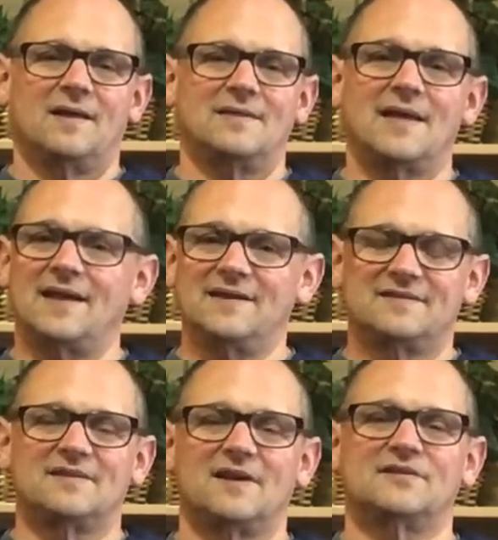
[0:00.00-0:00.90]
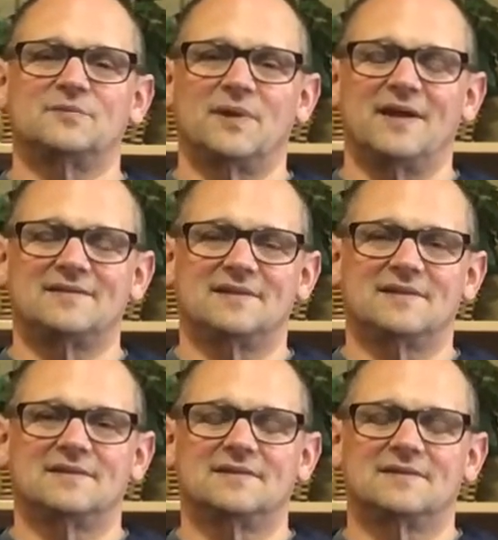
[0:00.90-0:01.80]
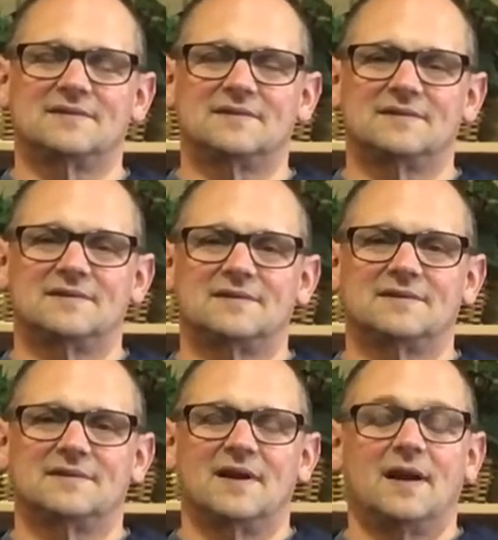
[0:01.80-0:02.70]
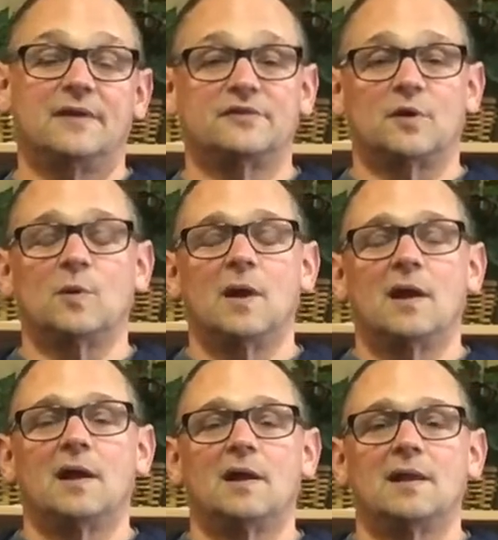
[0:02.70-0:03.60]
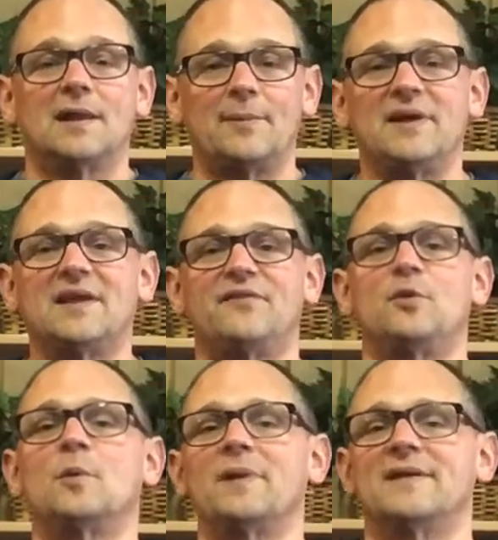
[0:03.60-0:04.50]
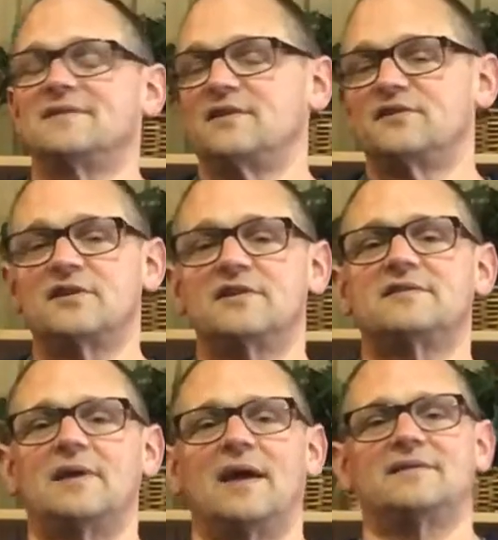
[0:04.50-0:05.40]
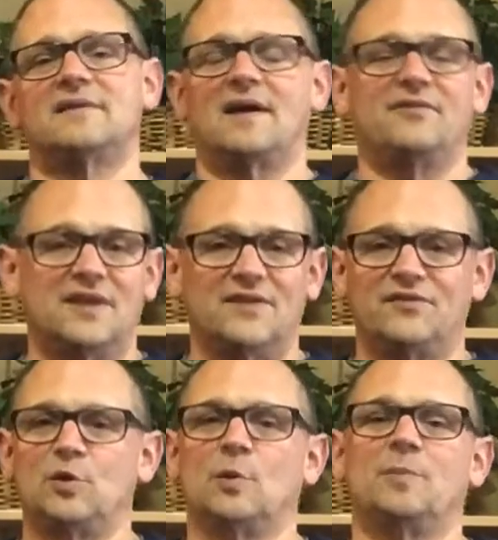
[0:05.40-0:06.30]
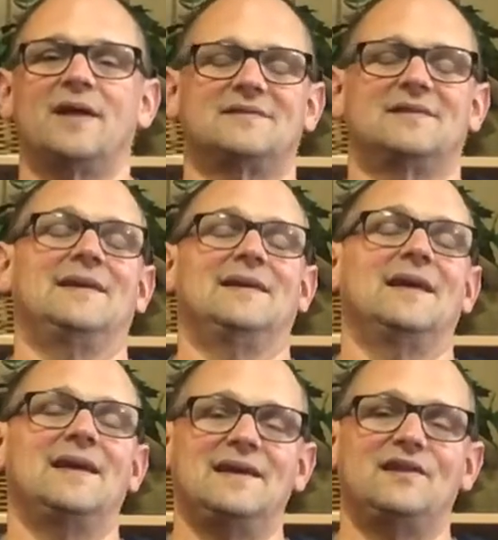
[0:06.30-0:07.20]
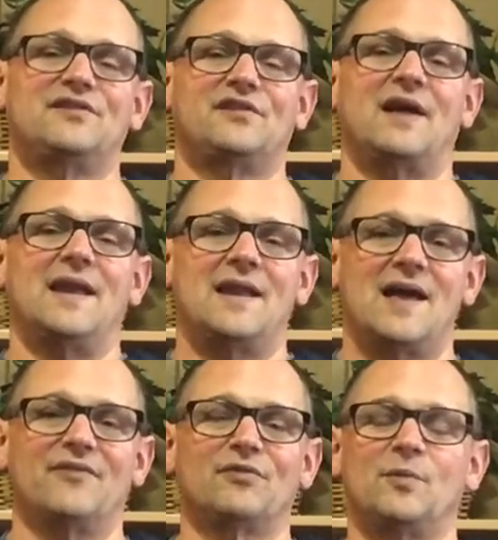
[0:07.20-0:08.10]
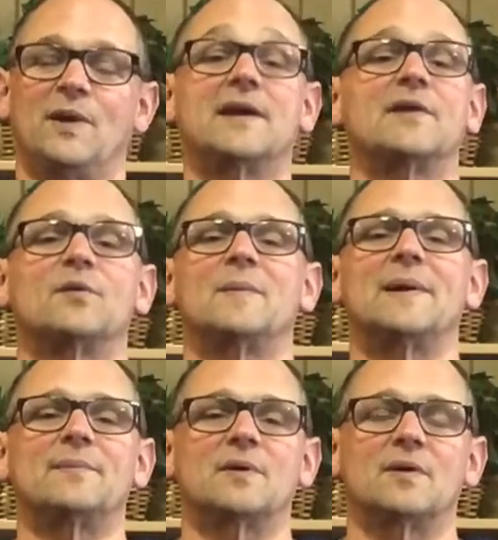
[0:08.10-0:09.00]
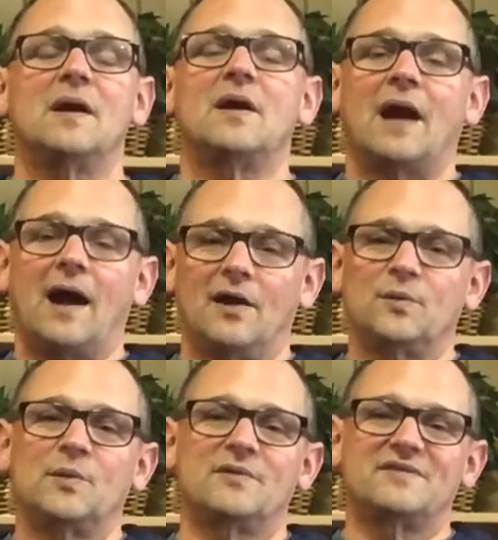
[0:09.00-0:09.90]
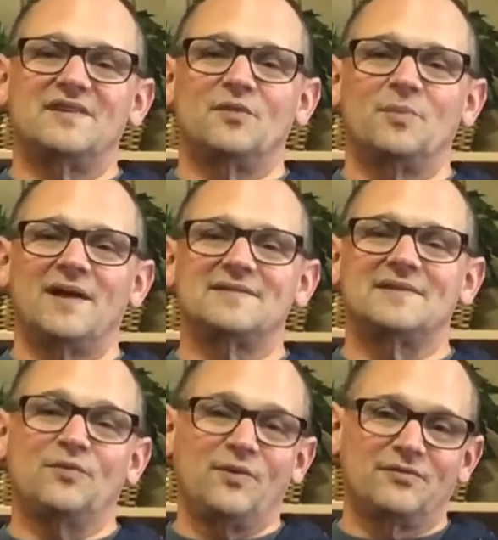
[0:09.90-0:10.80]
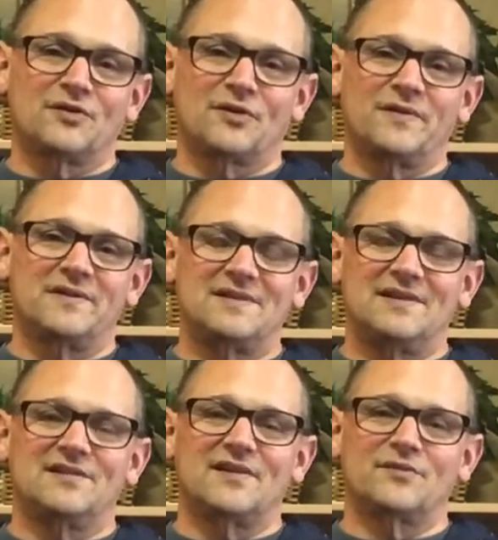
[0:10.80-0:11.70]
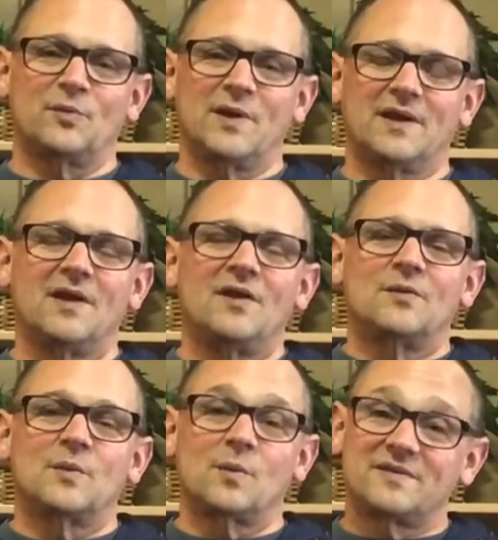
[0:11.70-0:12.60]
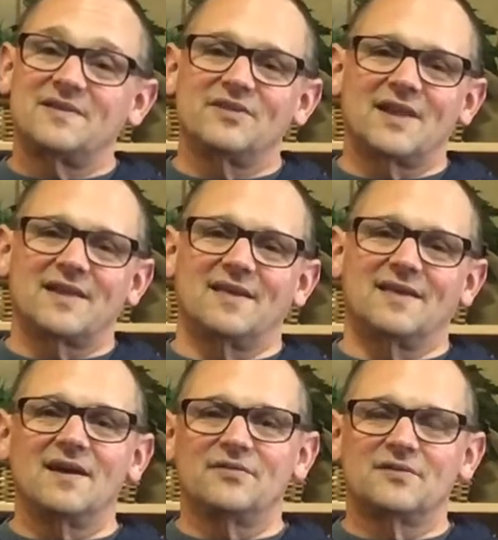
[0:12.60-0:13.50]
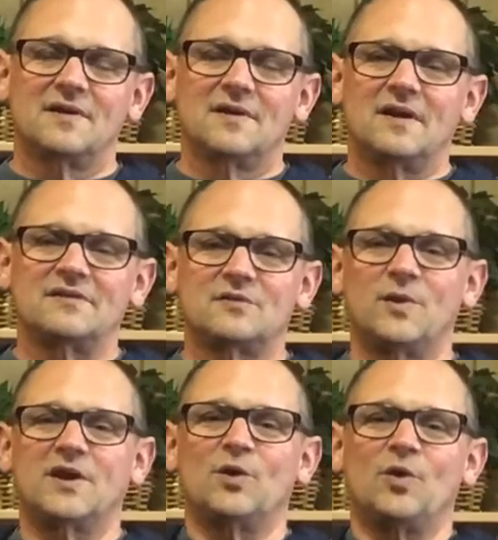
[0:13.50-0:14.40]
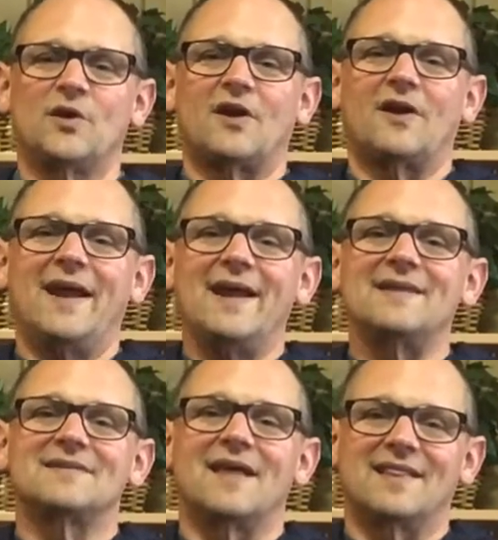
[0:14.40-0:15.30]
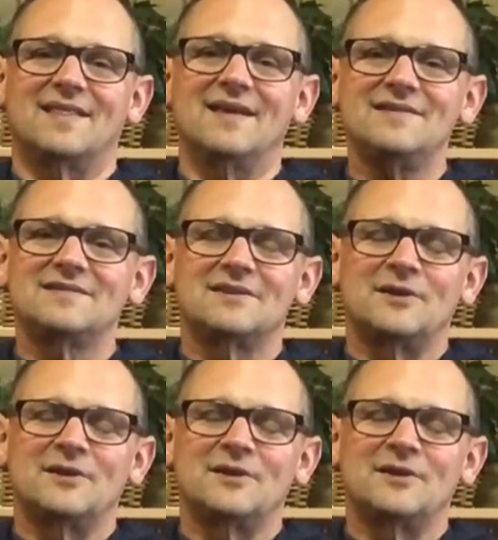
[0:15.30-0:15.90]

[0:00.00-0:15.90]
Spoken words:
That is such a blessing. So let me give you a blessing just as I've given you a blessing each and every week. And remember, how do we receive a blessing? We've learned this each and every week. We receive it like a gift. So we can hold out our hands like this